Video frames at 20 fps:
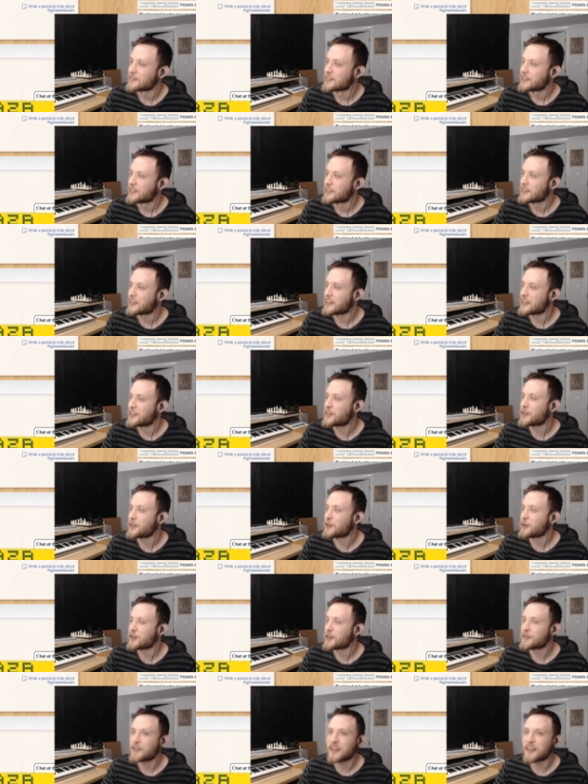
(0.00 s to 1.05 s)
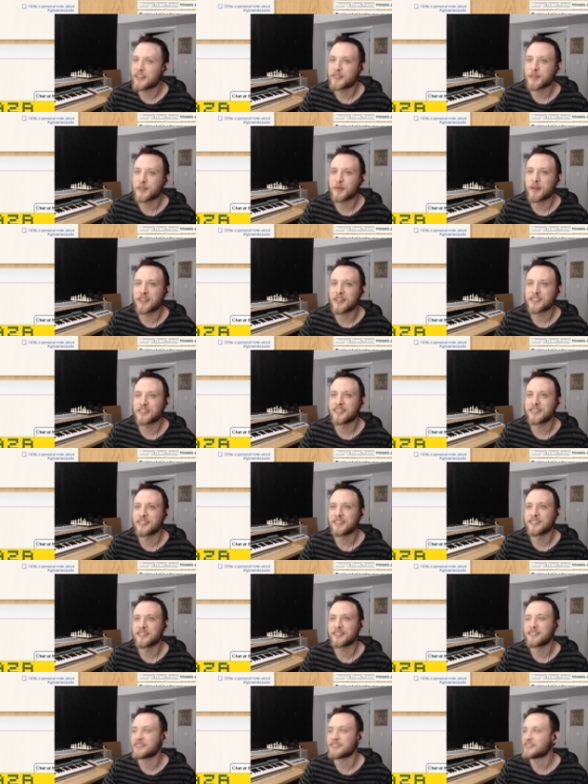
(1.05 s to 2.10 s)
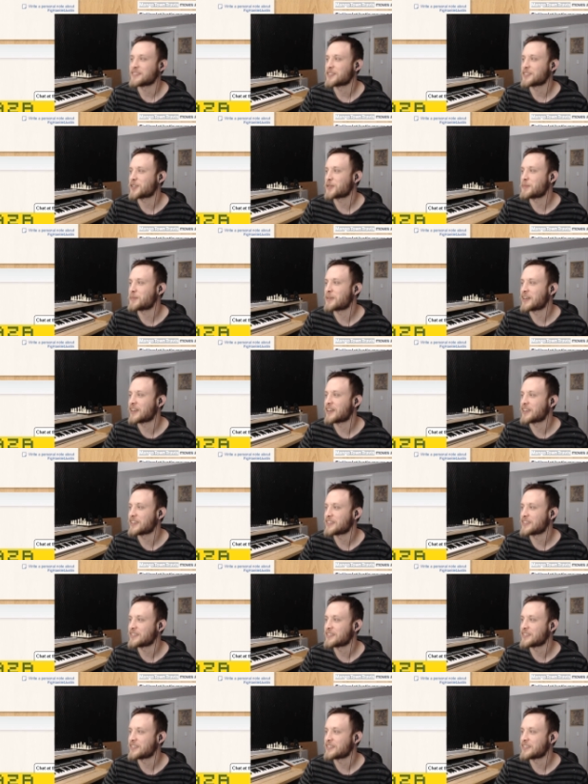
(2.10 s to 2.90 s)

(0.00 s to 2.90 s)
Thank you, loyal fans, for watching. Goodbye.